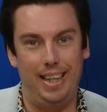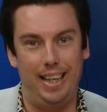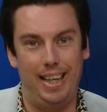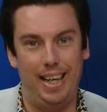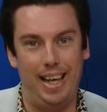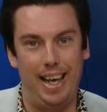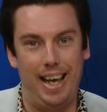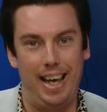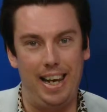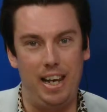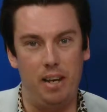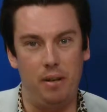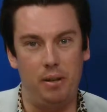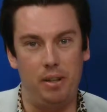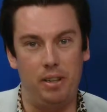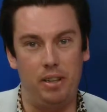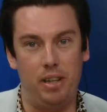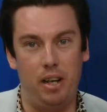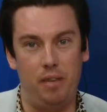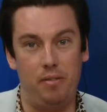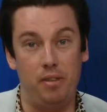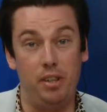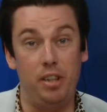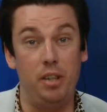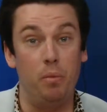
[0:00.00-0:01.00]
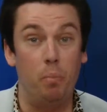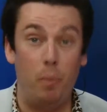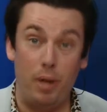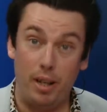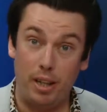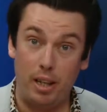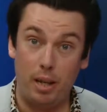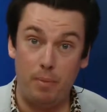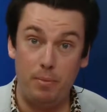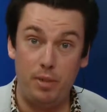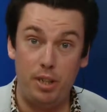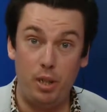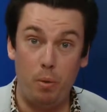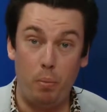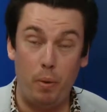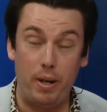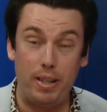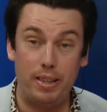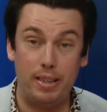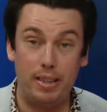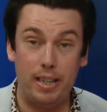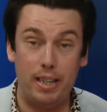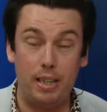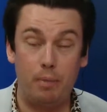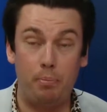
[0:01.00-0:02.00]
Hello, good afternoon. Welcome to
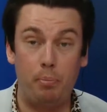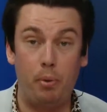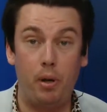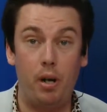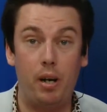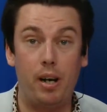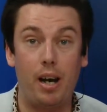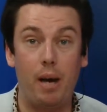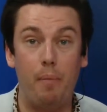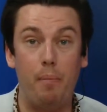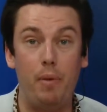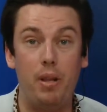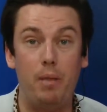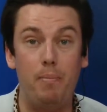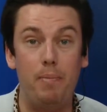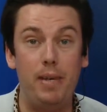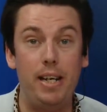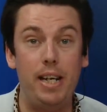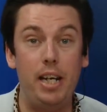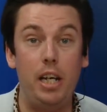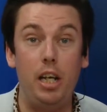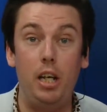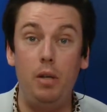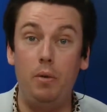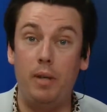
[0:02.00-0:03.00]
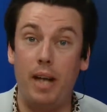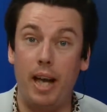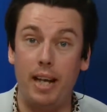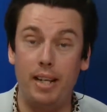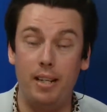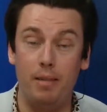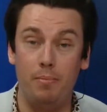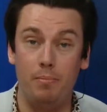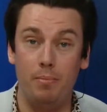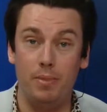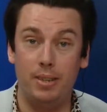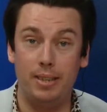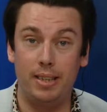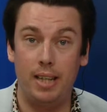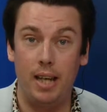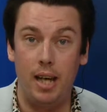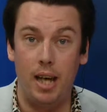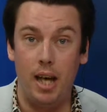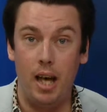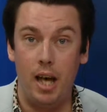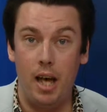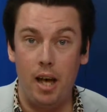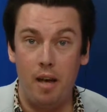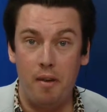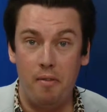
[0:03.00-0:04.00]
Wednesday's programme with me, Luke Adams.
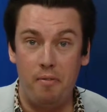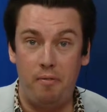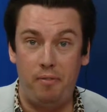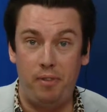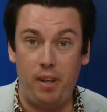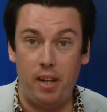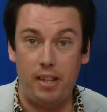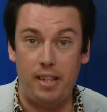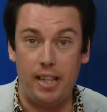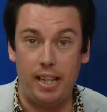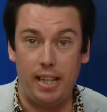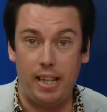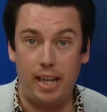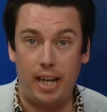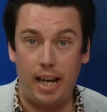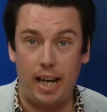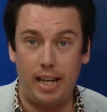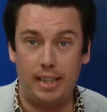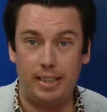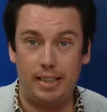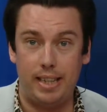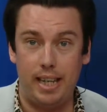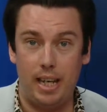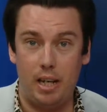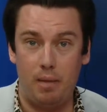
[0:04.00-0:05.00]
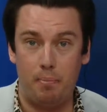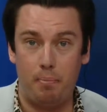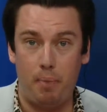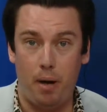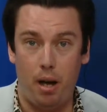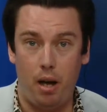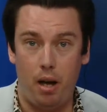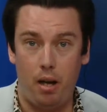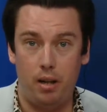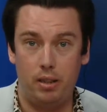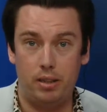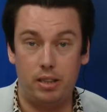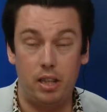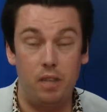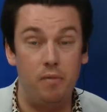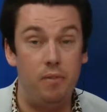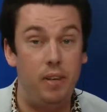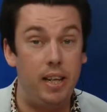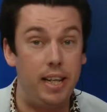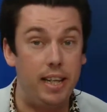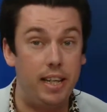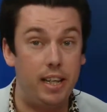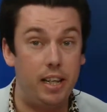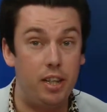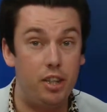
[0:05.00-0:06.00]
Flooding has hit parts of
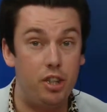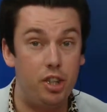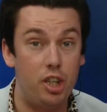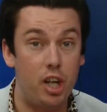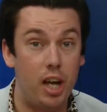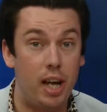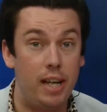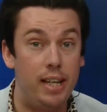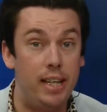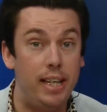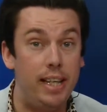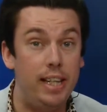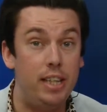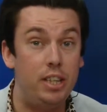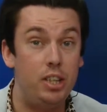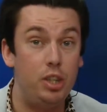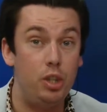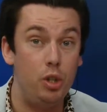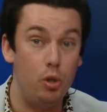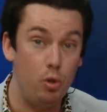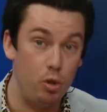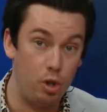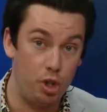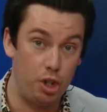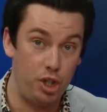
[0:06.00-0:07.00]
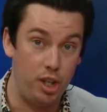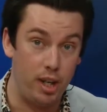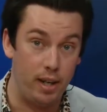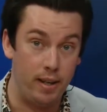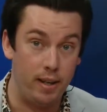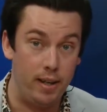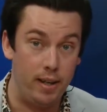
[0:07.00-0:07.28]
East Yorkshire.